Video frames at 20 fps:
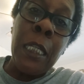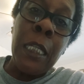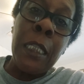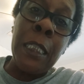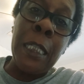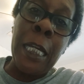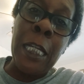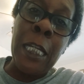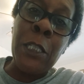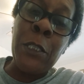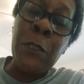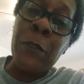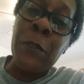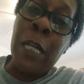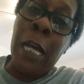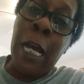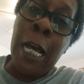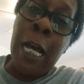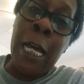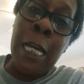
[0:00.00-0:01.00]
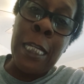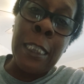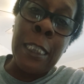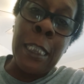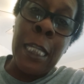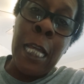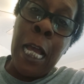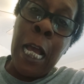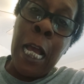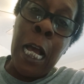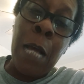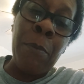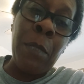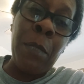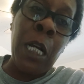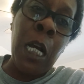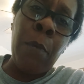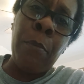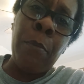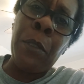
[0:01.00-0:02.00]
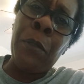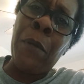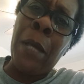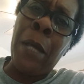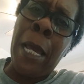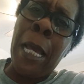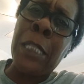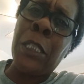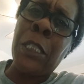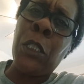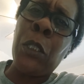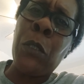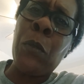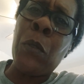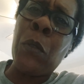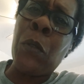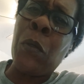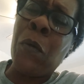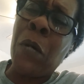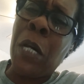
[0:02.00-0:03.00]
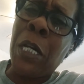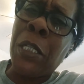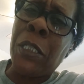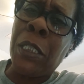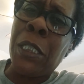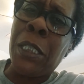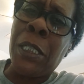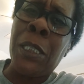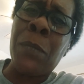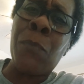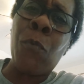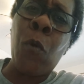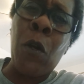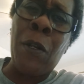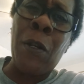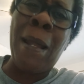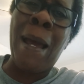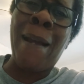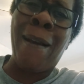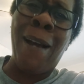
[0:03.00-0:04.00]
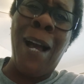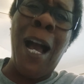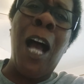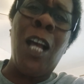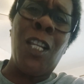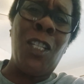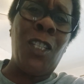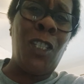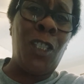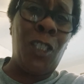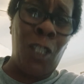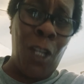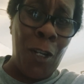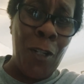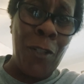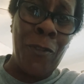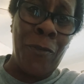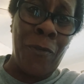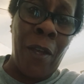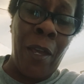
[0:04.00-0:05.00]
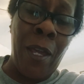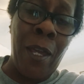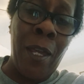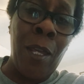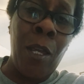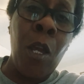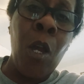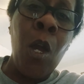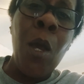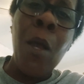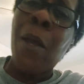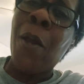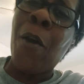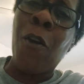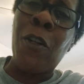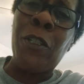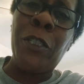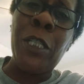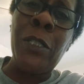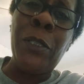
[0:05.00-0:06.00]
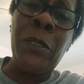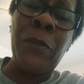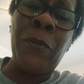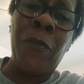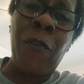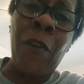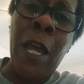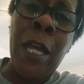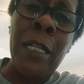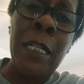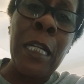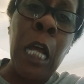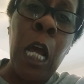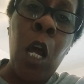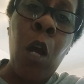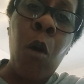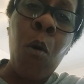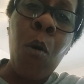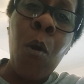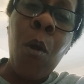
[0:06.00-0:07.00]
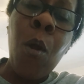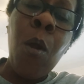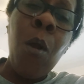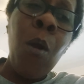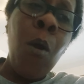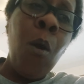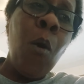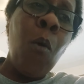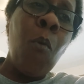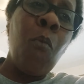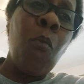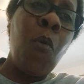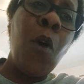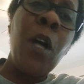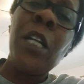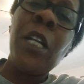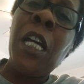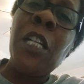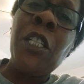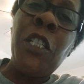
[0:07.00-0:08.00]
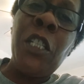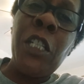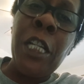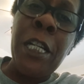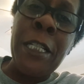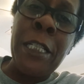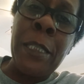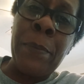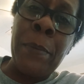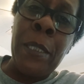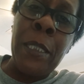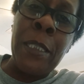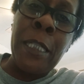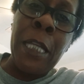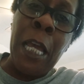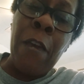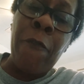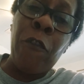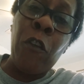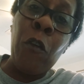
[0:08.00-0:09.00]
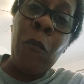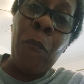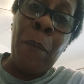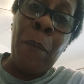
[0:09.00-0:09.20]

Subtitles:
Yes, you guys. I'm coming you asking you a question. This is more like a survey or just to find out what adjustments have you